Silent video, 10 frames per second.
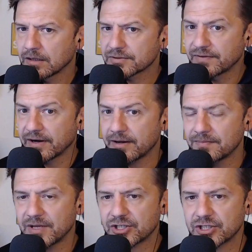was very
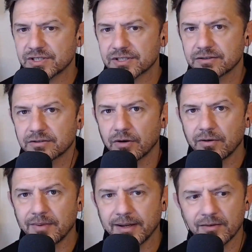ambitious,
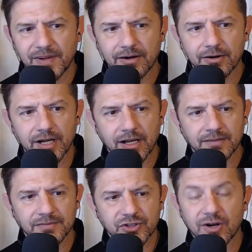growing my own
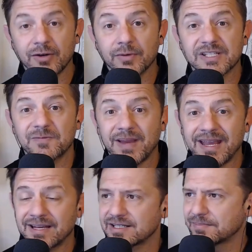paradigms, trying to
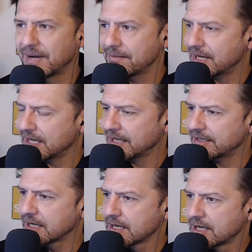expand my
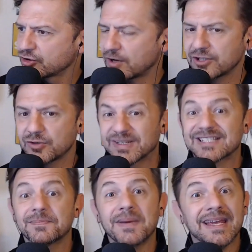mind, trying to
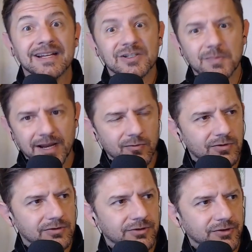expand my
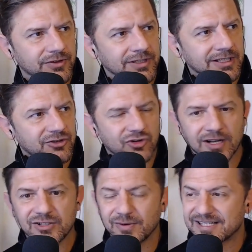world,
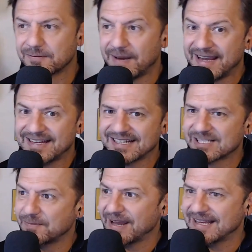trying to expand,
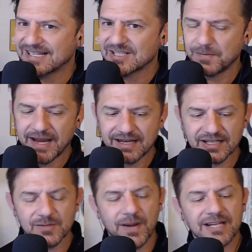expand, expand,
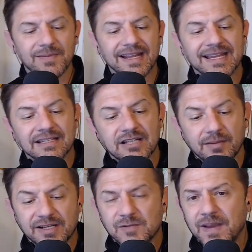expand my
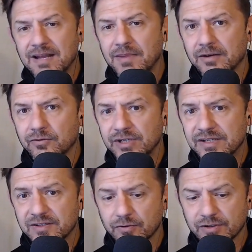income, expand my
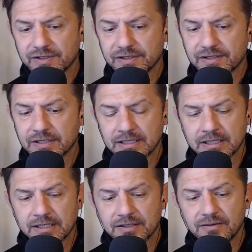resources.
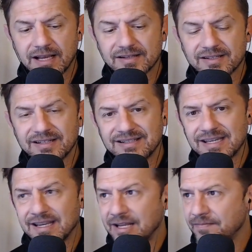
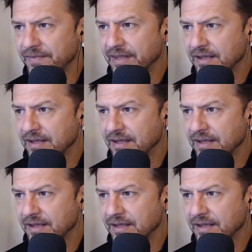2010,